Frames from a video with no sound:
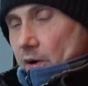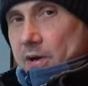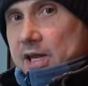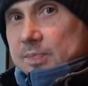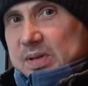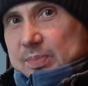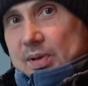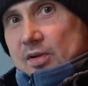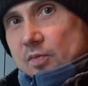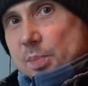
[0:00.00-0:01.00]
Okay,
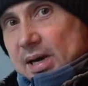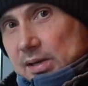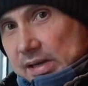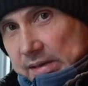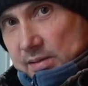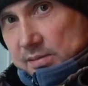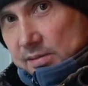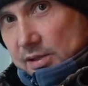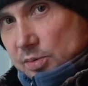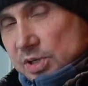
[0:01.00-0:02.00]
people of Berlin,
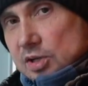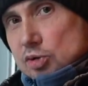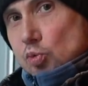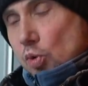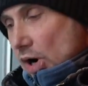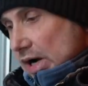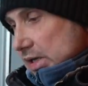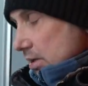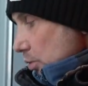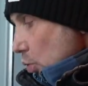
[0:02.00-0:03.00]
you need to
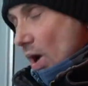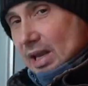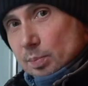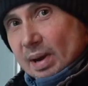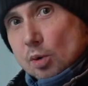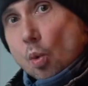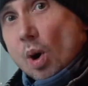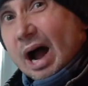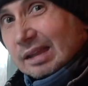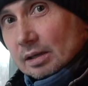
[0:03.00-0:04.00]
walk one by
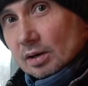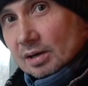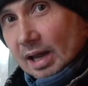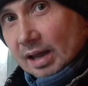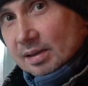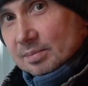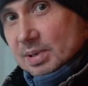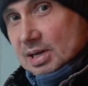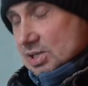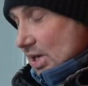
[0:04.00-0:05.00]
one, okay?
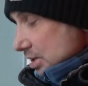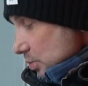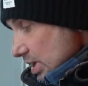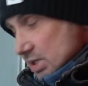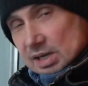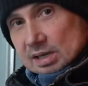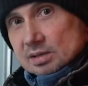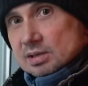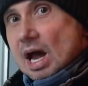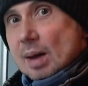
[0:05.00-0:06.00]
Because otherwise I
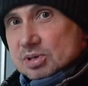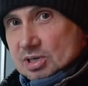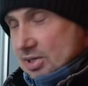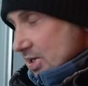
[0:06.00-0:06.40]
cannot capture